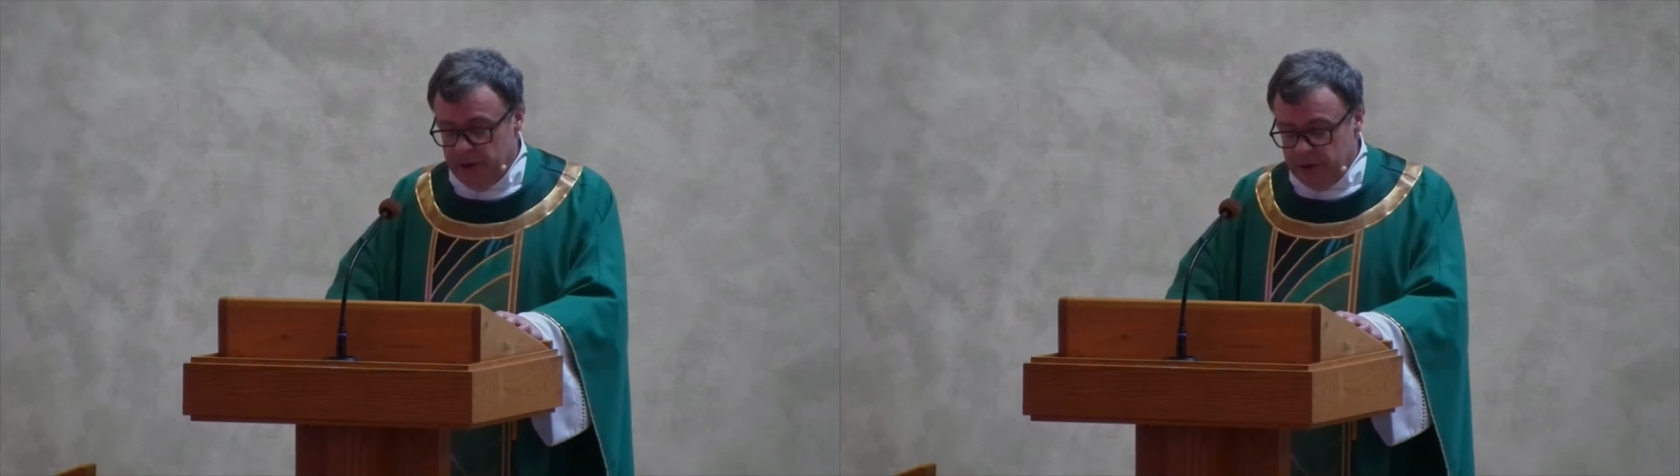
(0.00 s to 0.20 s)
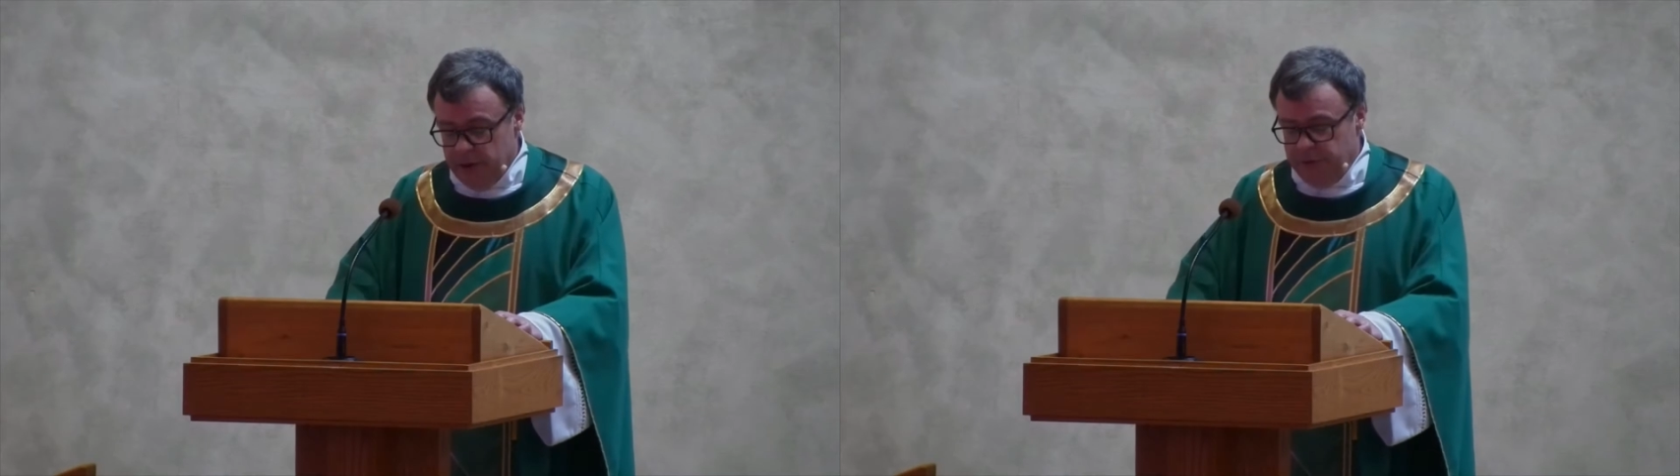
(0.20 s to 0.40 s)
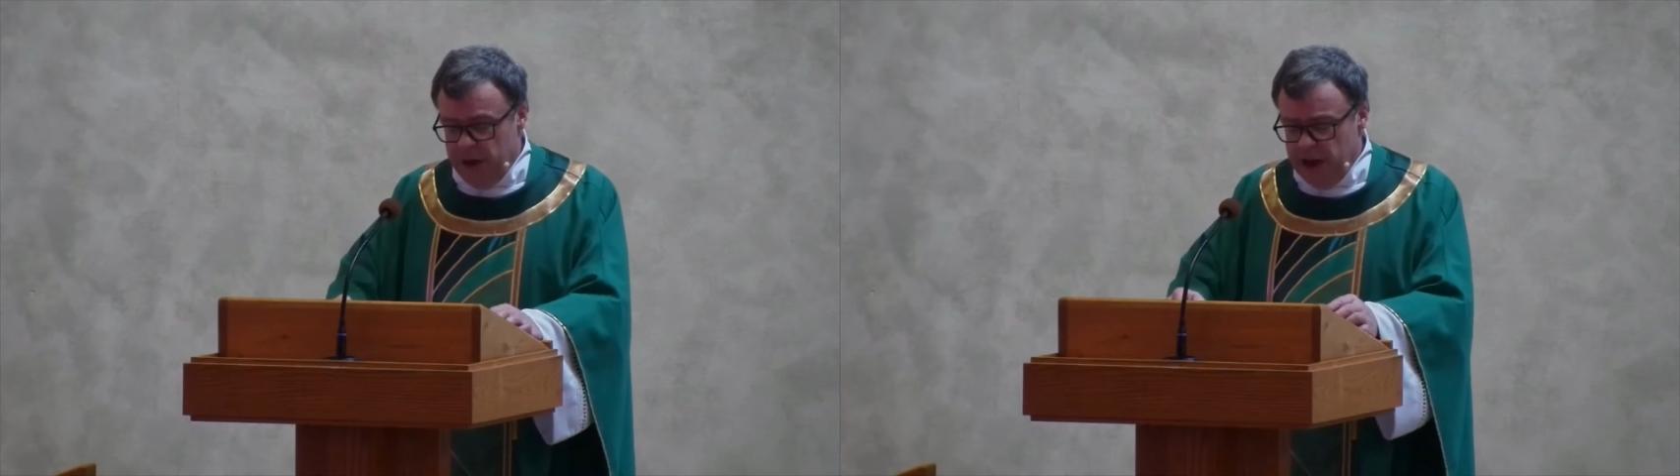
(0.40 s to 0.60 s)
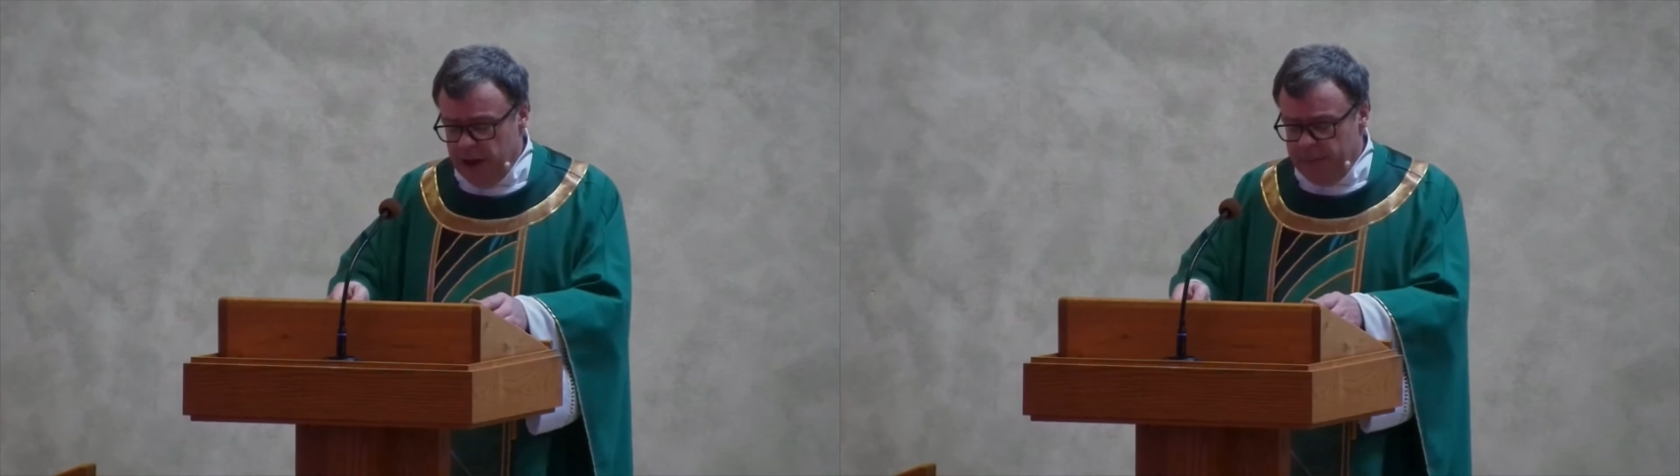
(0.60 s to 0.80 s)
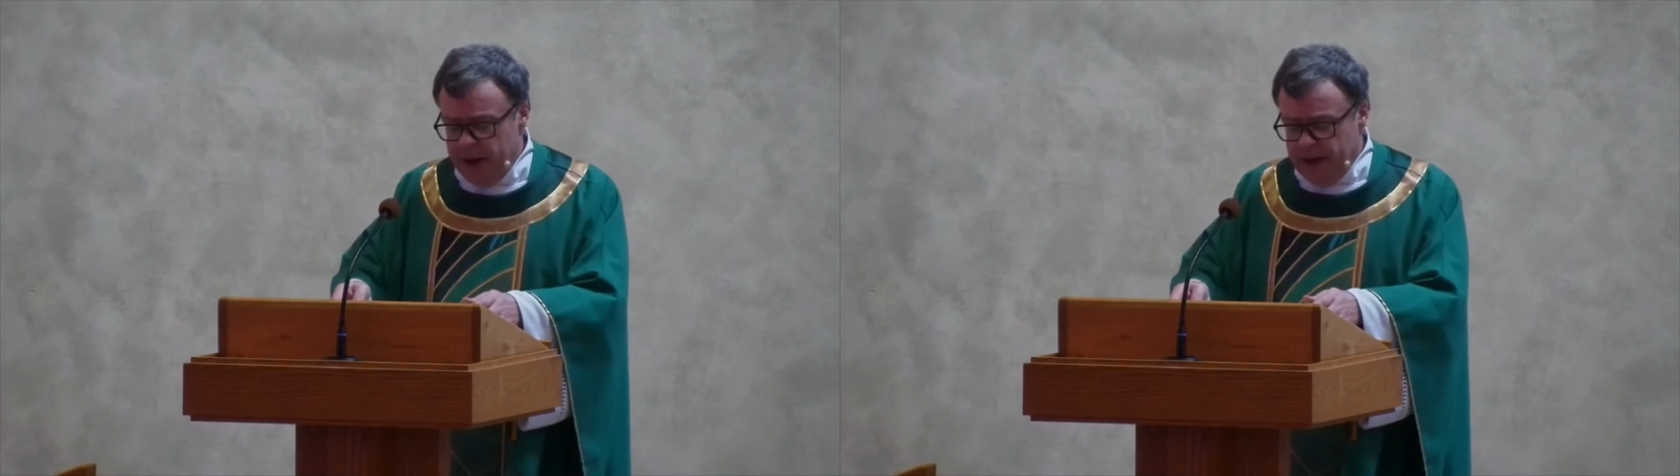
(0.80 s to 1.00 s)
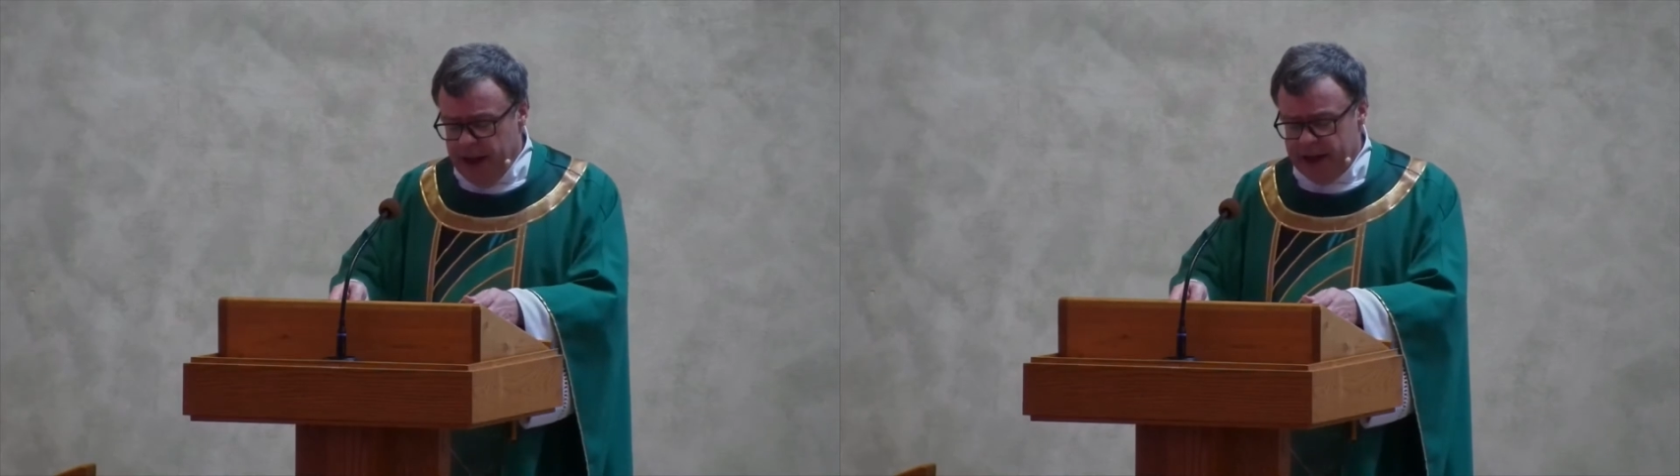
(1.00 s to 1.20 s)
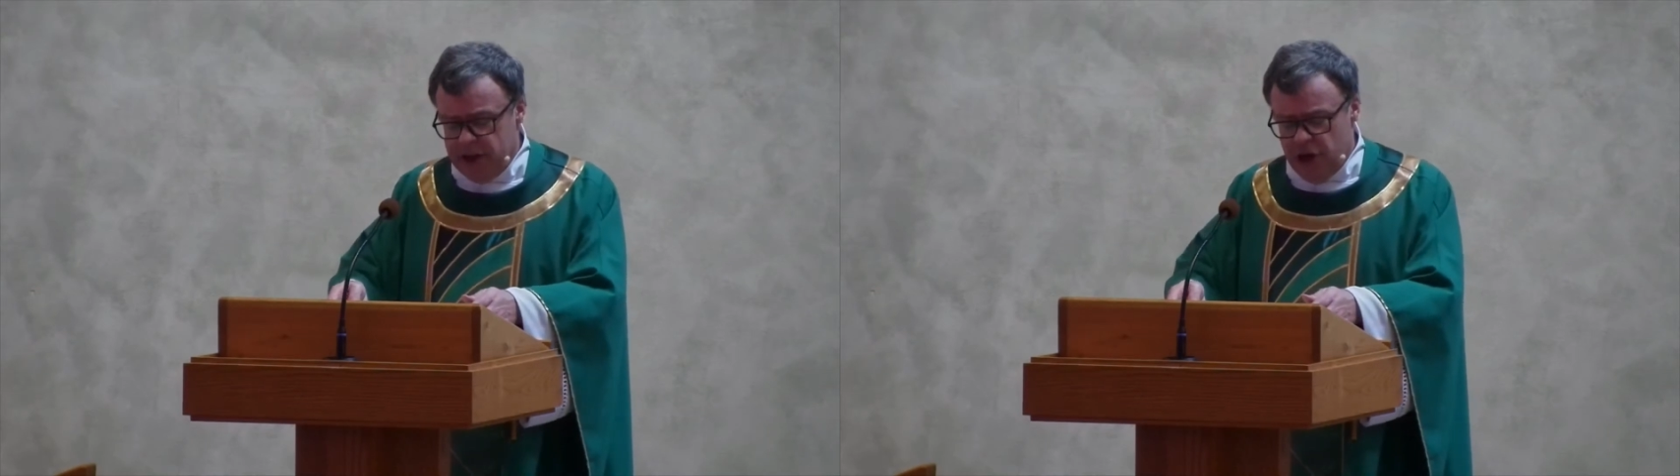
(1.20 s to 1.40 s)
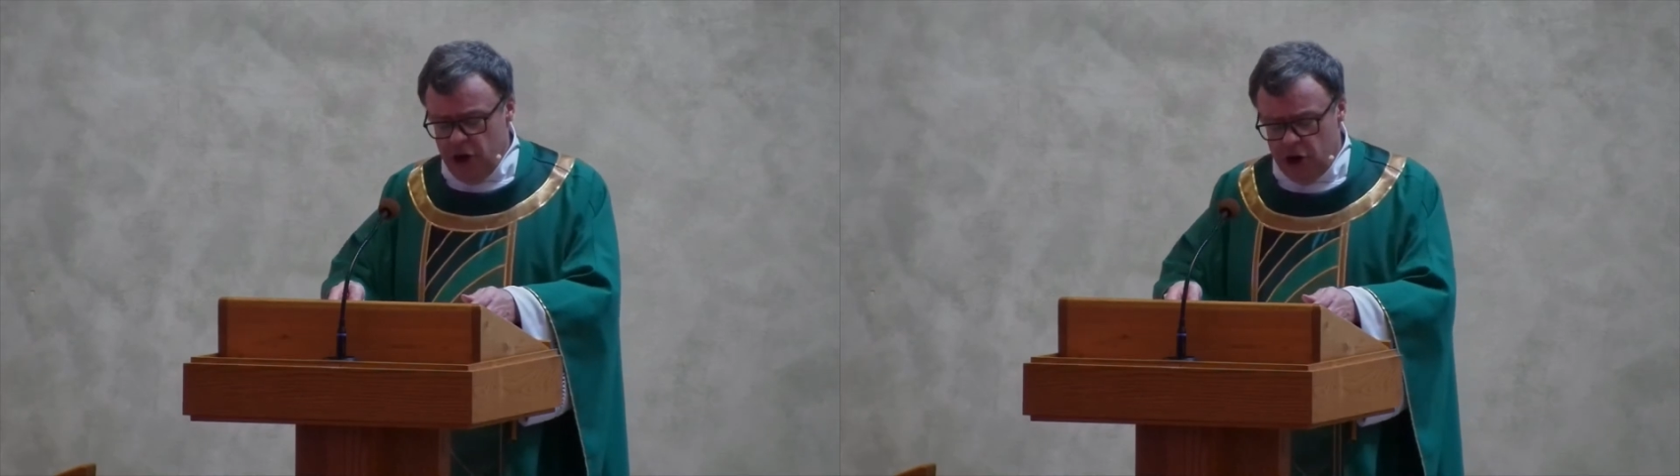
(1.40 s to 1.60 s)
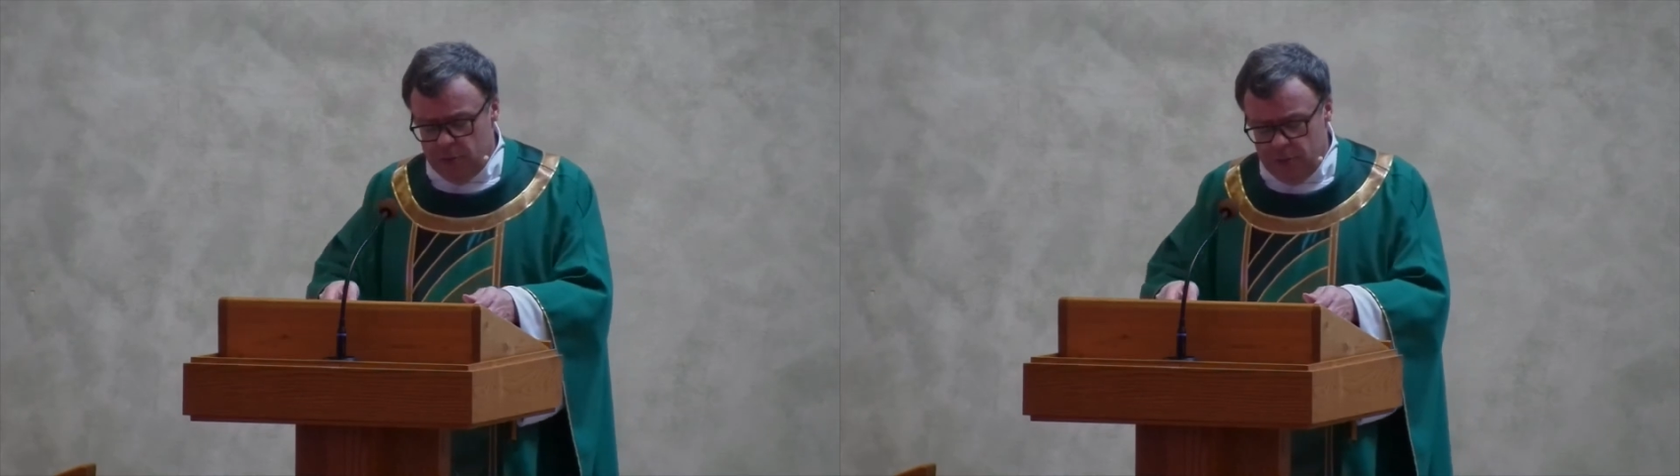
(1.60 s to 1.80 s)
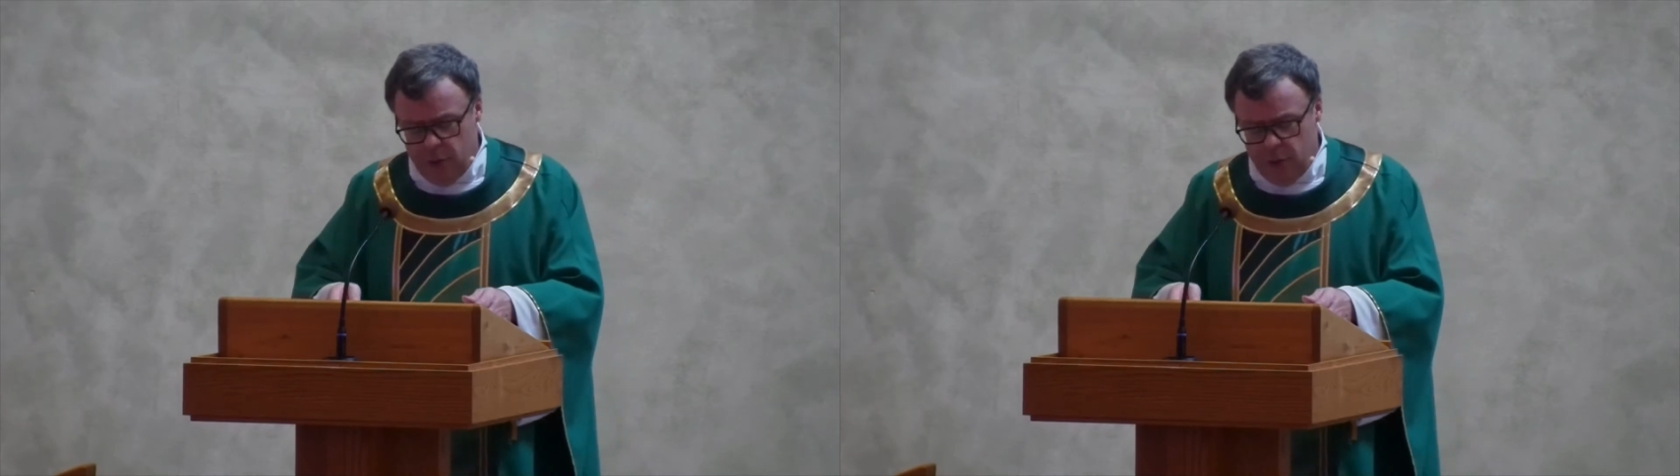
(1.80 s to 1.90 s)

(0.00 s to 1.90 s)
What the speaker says: We feel a bit like Job,